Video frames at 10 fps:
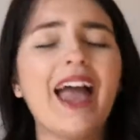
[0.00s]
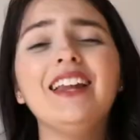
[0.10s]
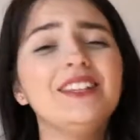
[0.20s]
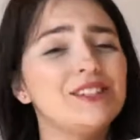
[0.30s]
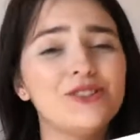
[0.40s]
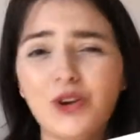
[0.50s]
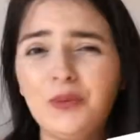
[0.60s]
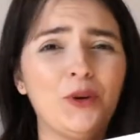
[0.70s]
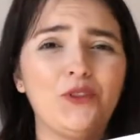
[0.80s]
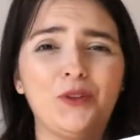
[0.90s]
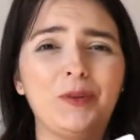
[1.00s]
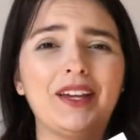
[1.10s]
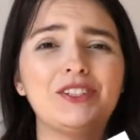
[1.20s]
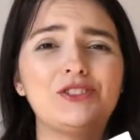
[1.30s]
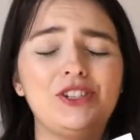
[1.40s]
And it's so perfect
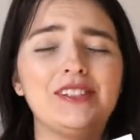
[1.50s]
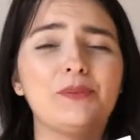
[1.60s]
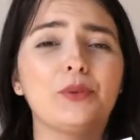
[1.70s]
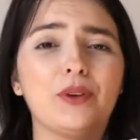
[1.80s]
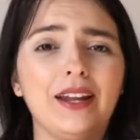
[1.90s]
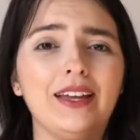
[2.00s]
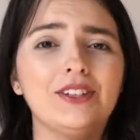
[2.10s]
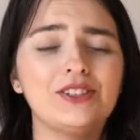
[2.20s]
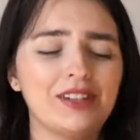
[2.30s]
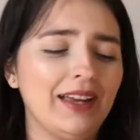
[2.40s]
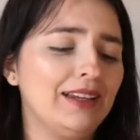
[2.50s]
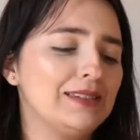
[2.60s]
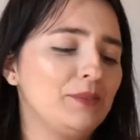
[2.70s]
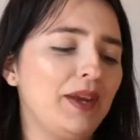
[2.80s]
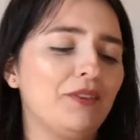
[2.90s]
because she's British and
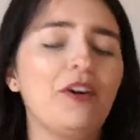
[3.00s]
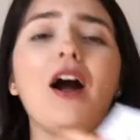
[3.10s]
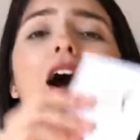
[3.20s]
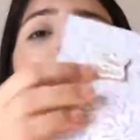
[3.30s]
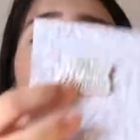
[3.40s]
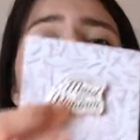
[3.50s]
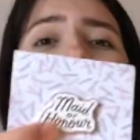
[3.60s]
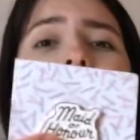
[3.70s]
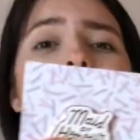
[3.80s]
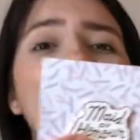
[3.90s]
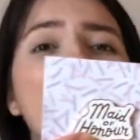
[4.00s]
it's Maid of Honor.